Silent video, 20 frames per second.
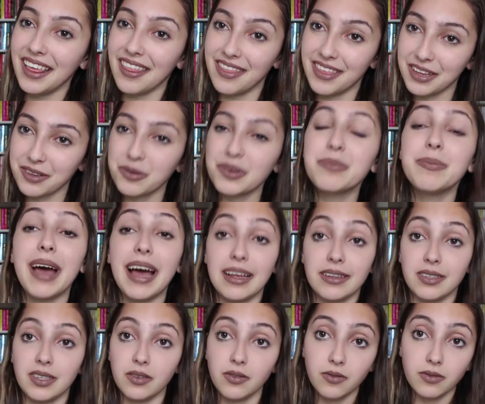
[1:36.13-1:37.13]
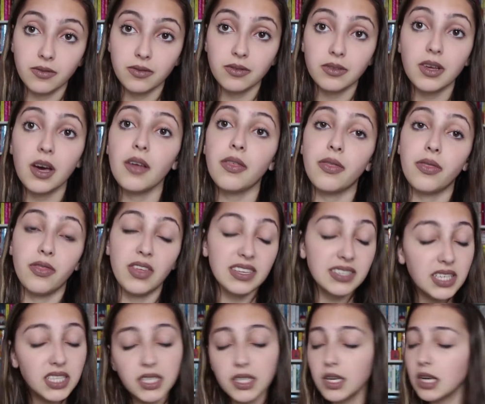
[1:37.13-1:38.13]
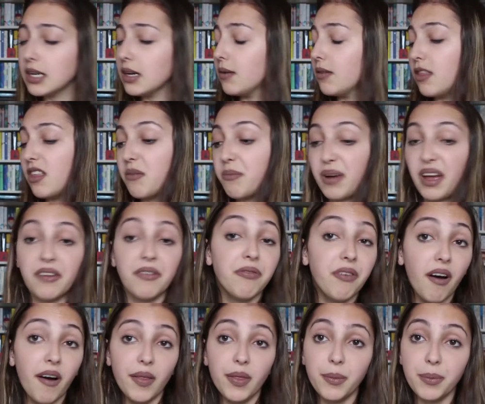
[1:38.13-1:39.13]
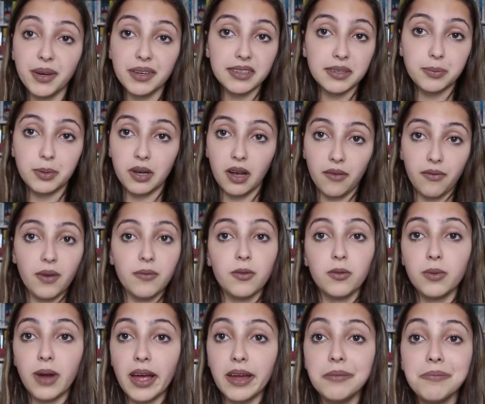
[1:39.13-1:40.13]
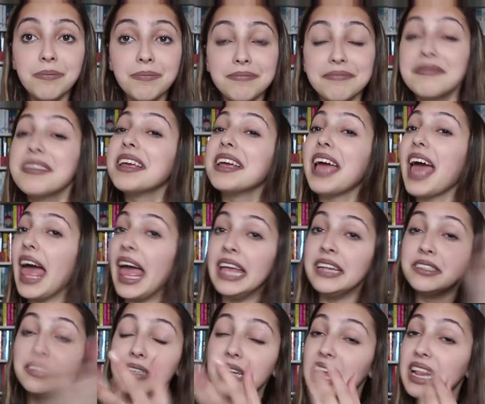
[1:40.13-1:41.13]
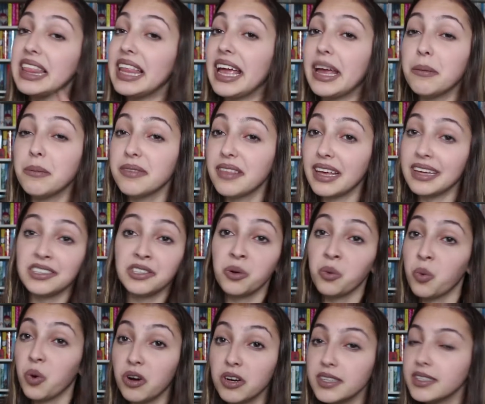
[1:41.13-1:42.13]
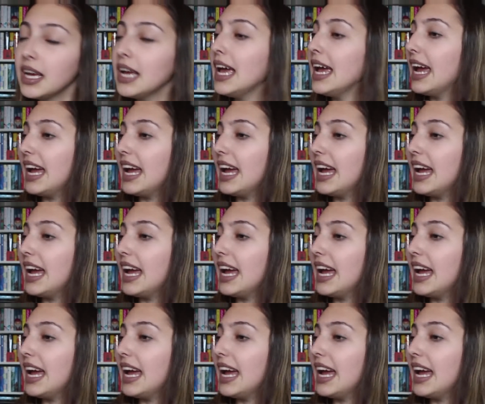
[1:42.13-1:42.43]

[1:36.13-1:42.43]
this was massive. Uh, this is by far the biggest book I've ever read it's claimed that's a word.